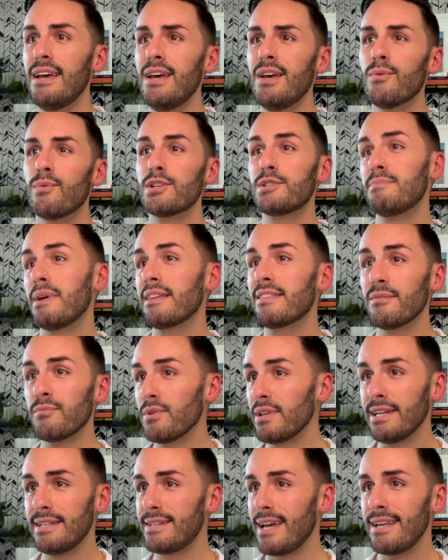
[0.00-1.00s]
which make them
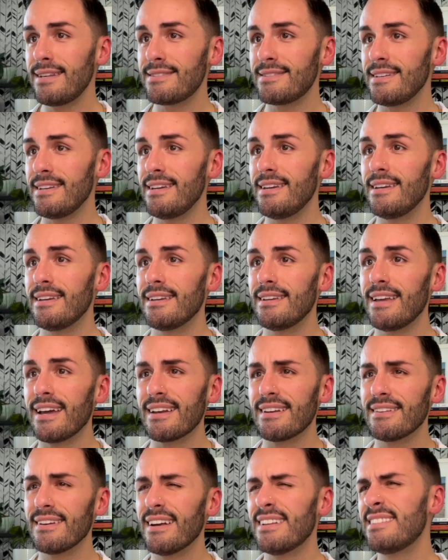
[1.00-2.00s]
really tasty yet
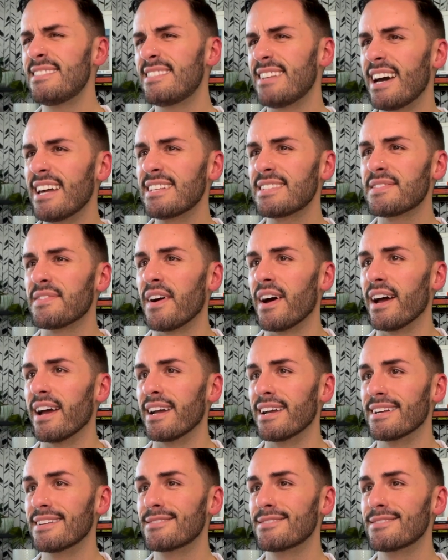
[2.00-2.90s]
unsatisfying,